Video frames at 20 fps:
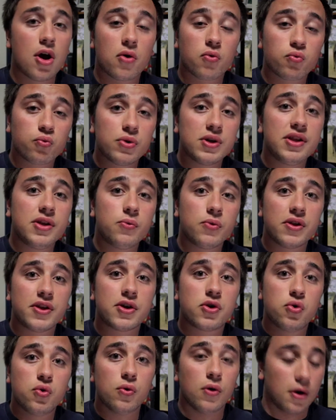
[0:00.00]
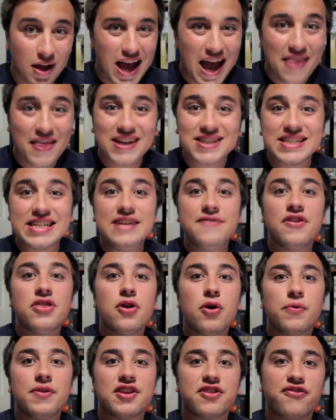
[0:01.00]
Really, really cool. And that's even
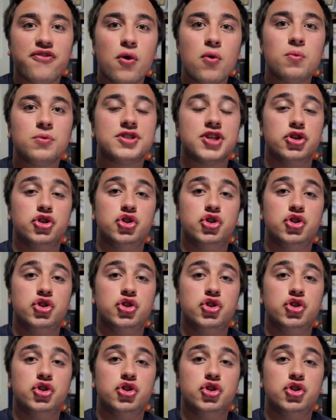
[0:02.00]
though this phone was a